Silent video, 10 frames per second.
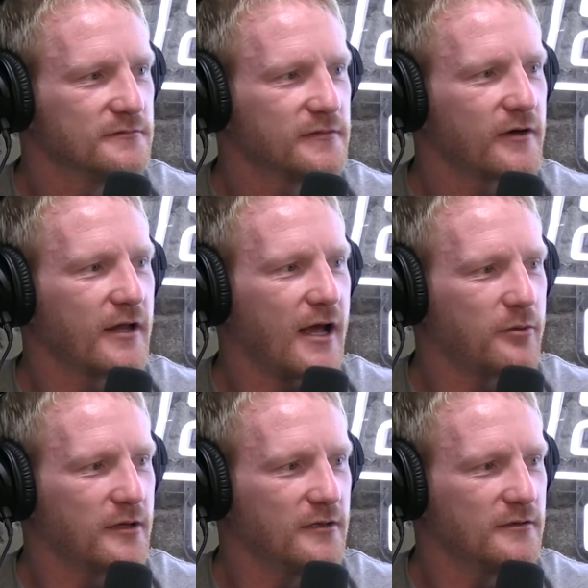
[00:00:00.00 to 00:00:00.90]
very
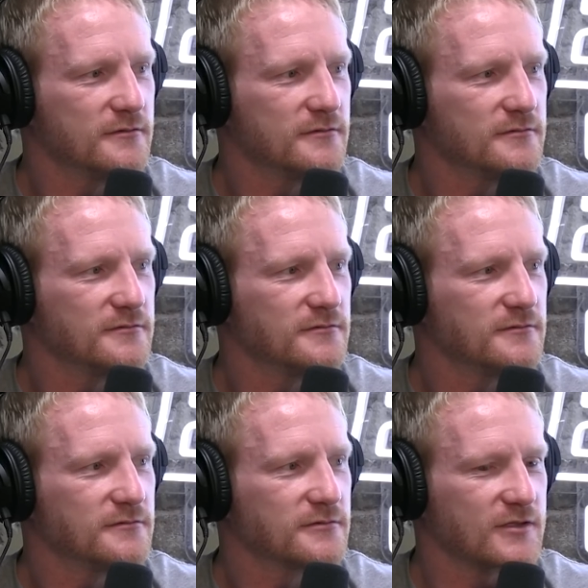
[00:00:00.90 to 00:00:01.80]
happy.
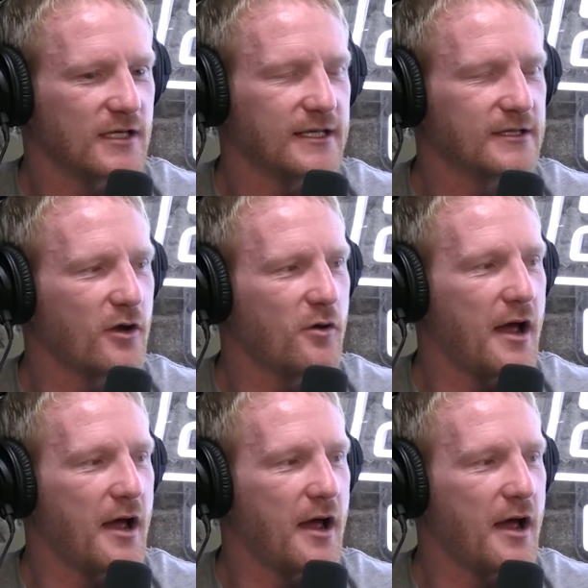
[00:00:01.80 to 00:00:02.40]
Because I like going.